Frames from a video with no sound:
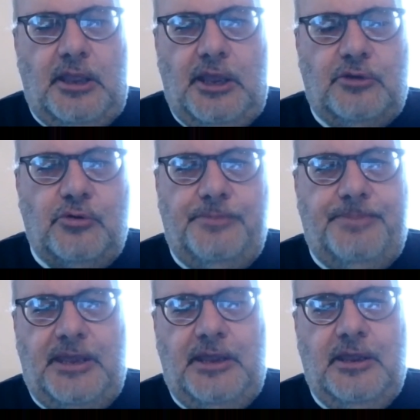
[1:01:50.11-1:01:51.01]
it could
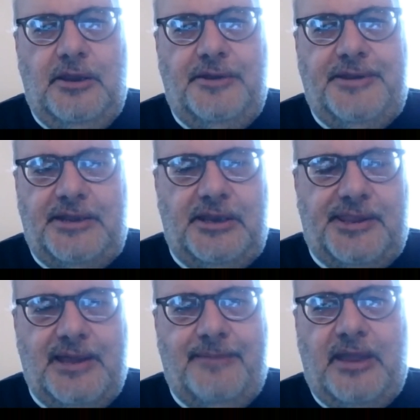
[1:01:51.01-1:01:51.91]
be that in
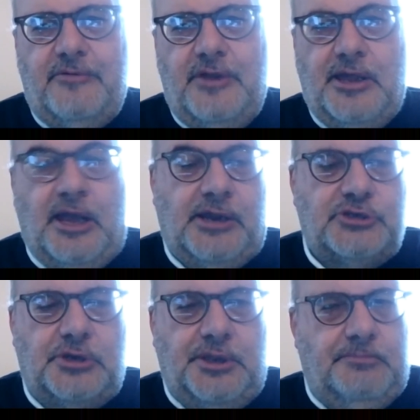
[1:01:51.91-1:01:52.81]
some area, and
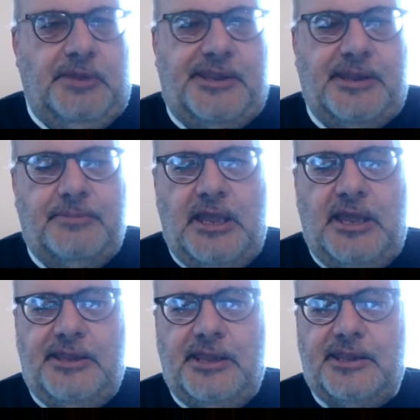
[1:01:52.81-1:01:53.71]
actually in some
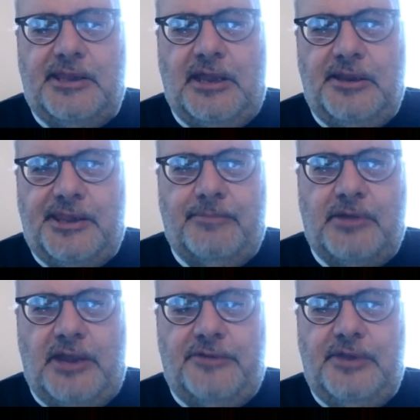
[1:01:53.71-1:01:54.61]
cases, and in some
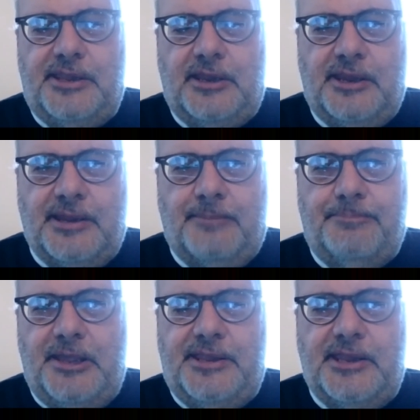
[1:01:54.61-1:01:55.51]
countries, and some
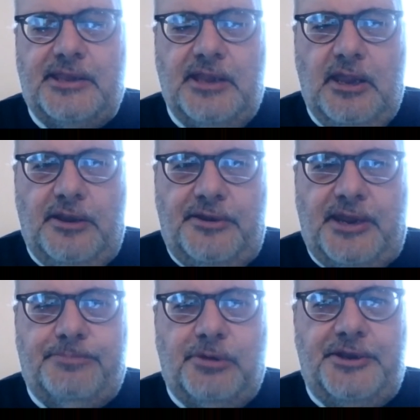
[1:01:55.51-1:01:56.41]
places,
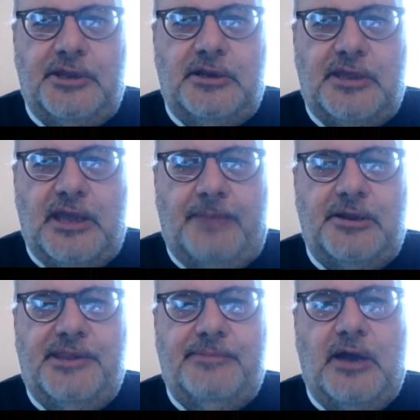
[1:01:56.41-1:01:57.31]
that political
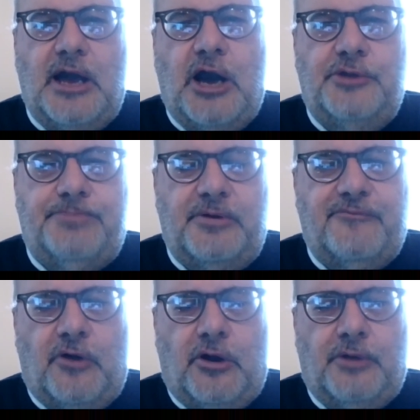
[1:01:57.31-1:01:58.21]
capitalism
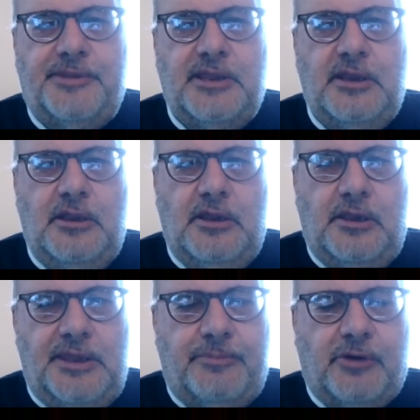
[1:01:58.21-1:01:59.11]
outperforms
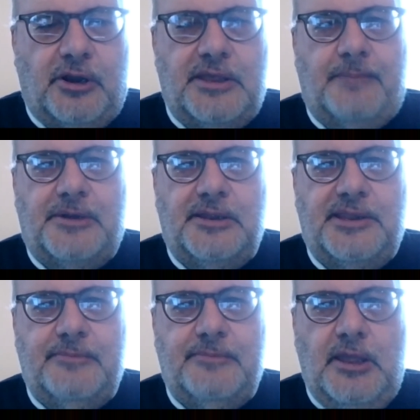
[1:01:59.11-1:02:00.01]
liberal
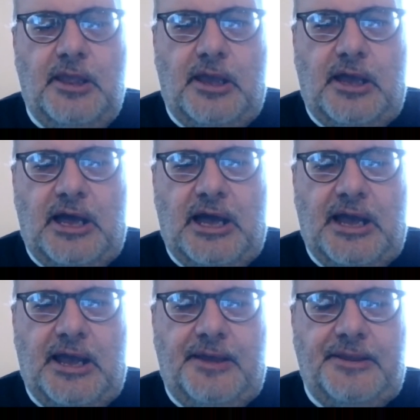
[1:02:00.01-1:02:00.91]

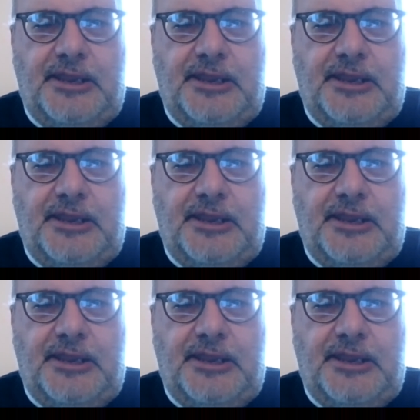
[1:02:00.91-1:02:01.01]
capitalism.